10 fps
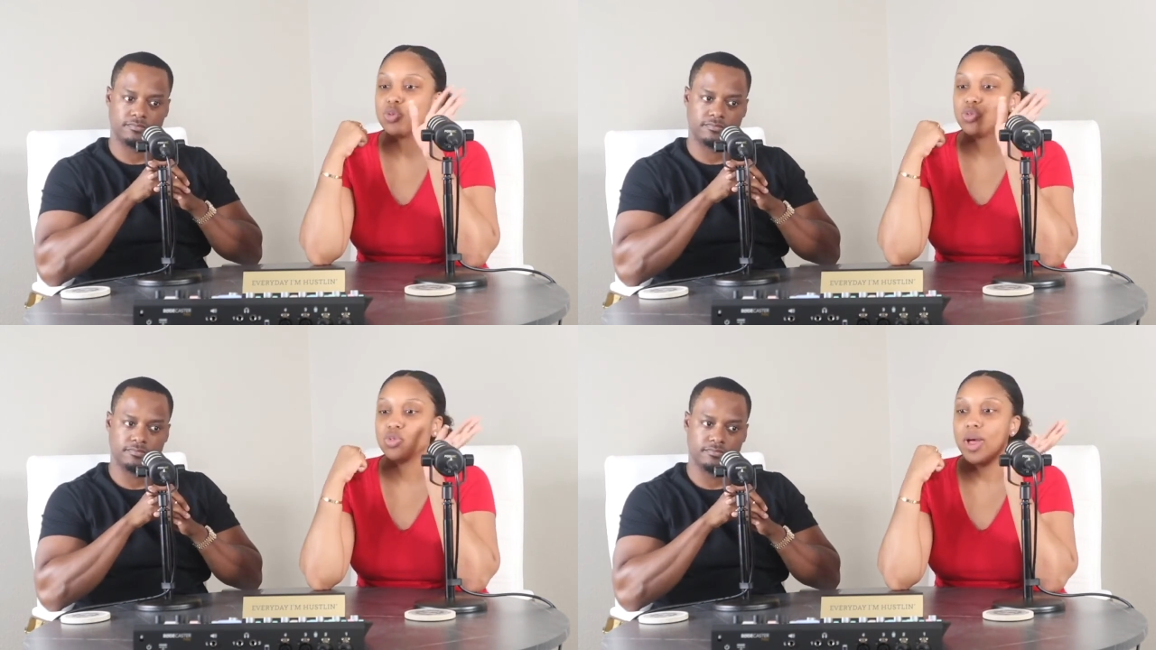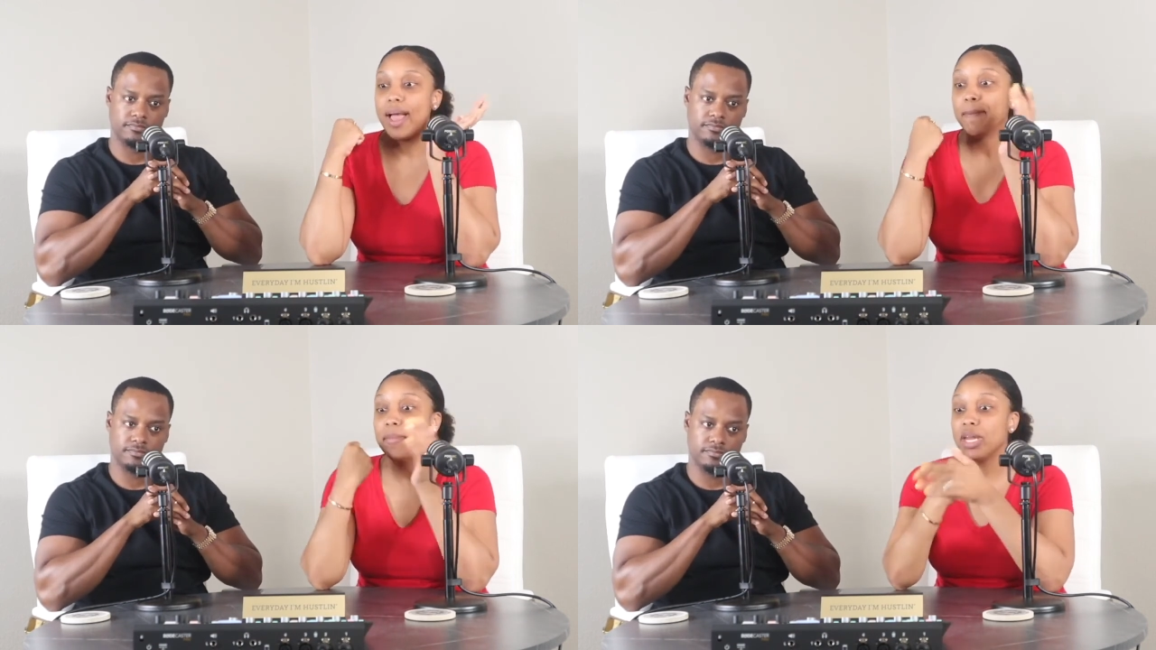Speaker 1: at
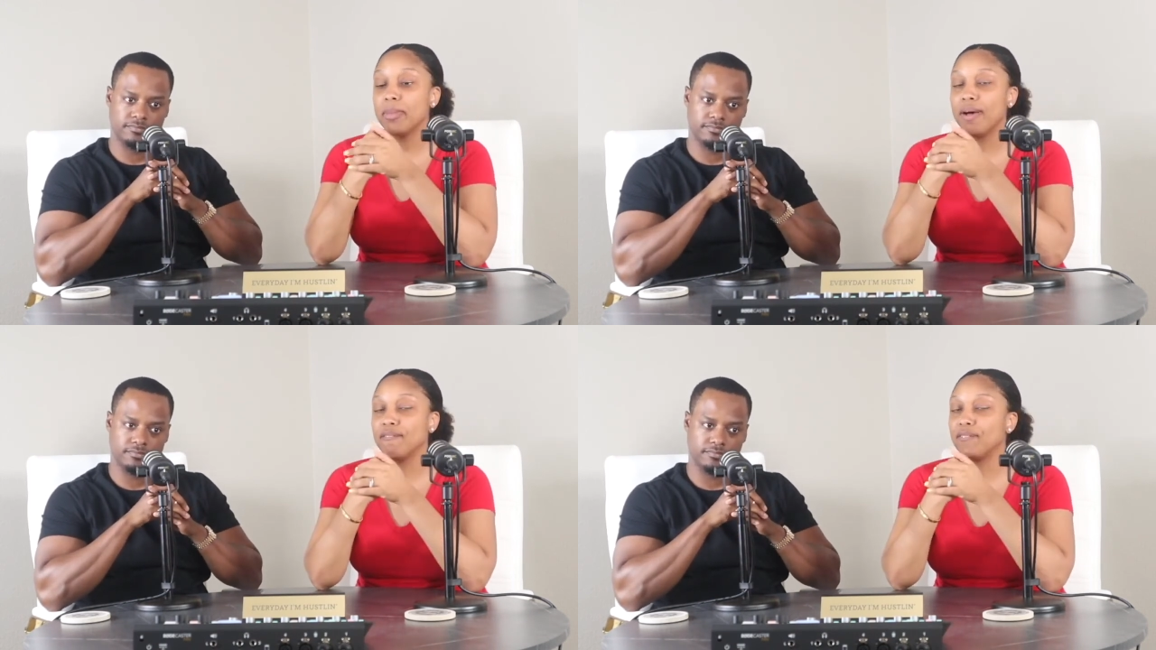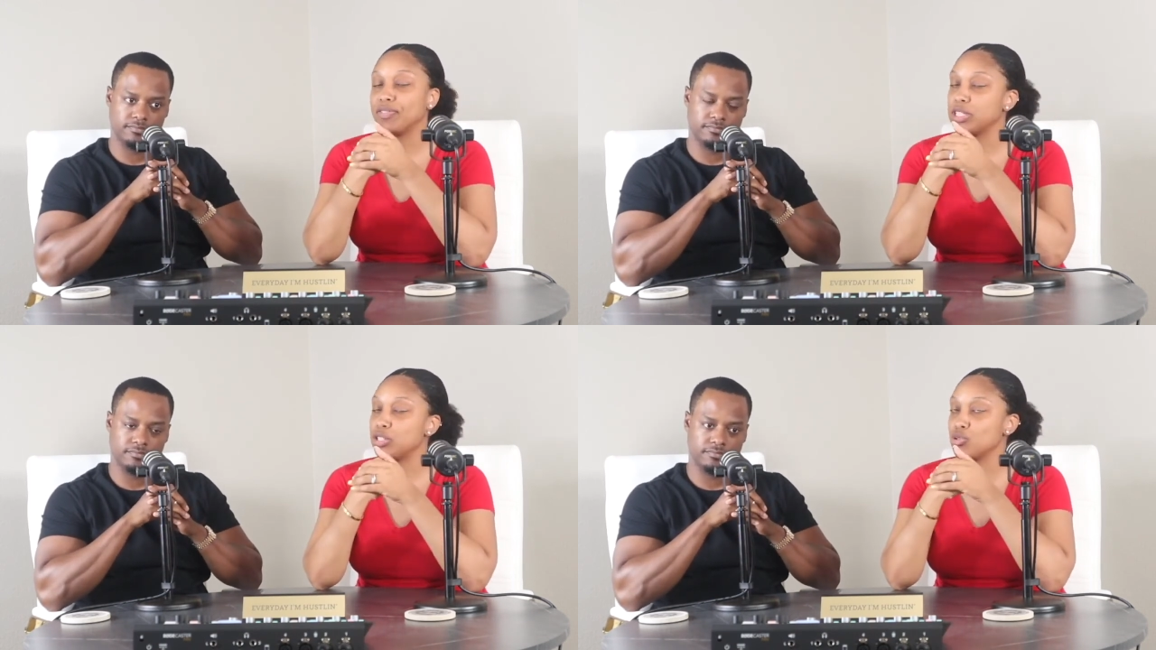minimum
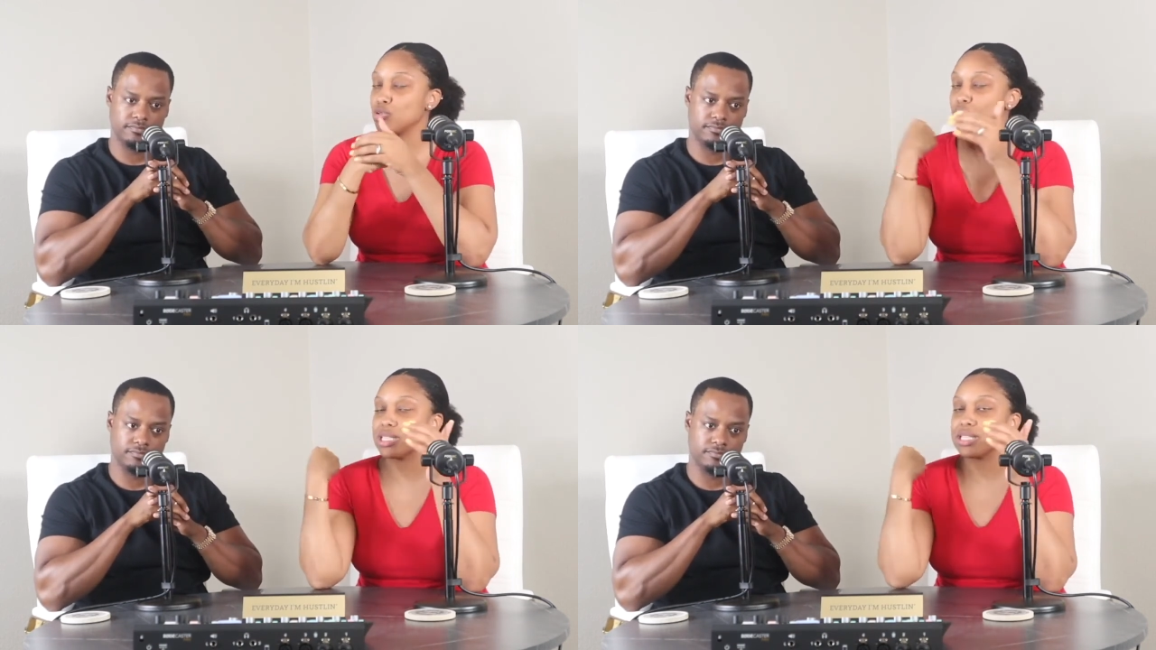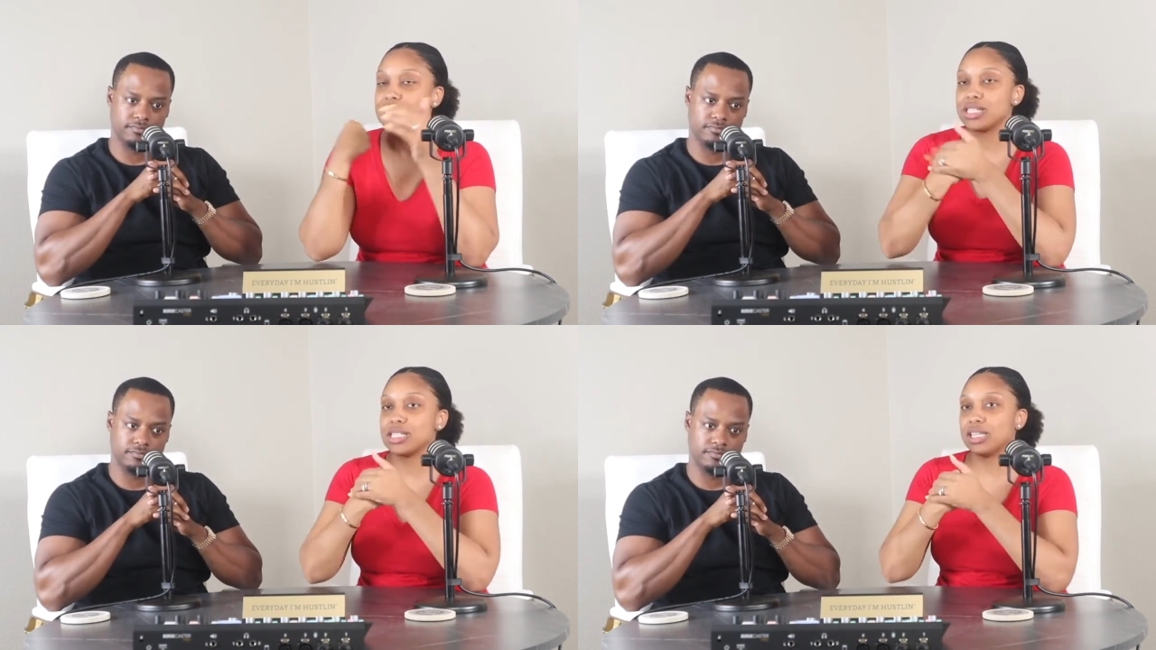52
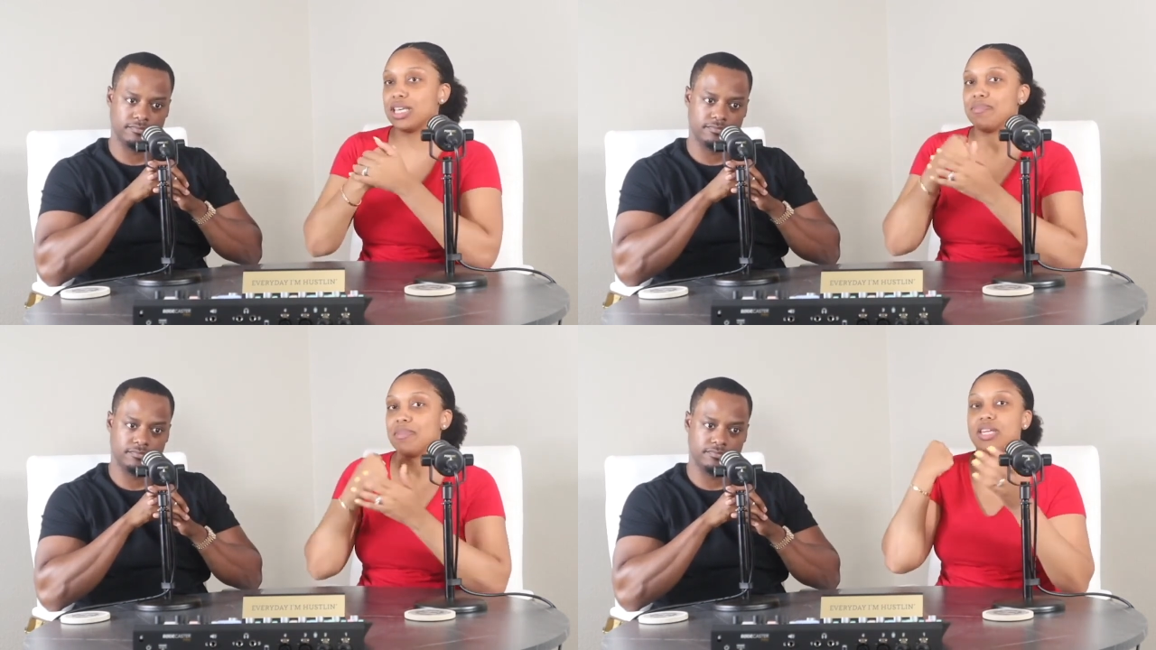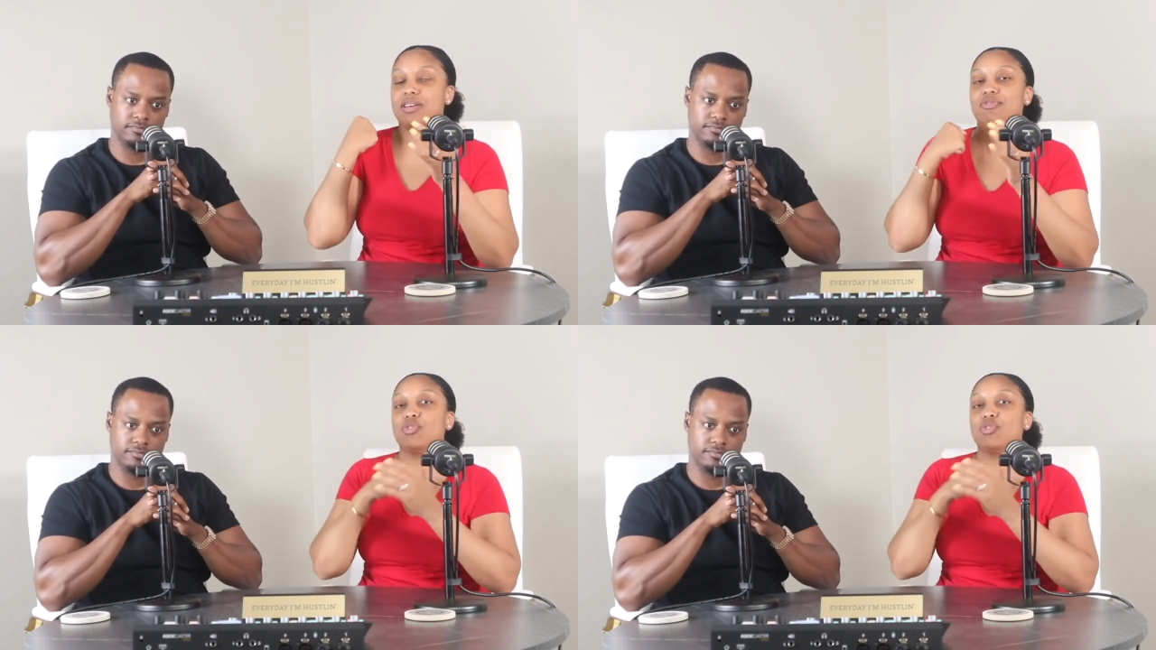consistently meaning a full